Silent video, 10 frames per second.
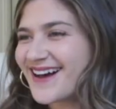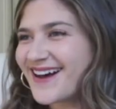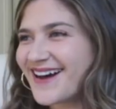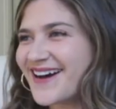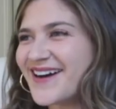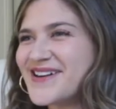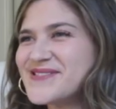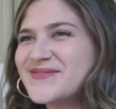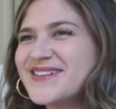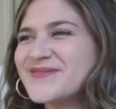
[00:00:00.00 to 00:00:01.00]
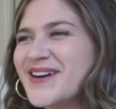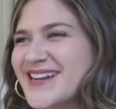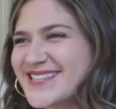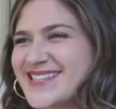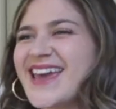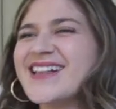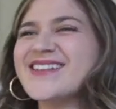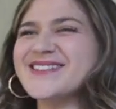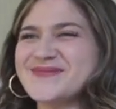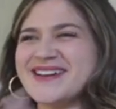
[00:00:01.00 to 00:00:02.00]
what is
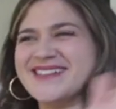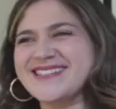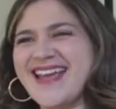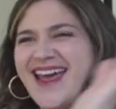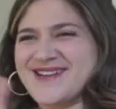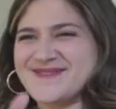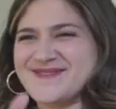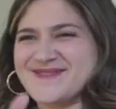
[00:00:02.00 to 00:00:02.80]
Taylor's middle name?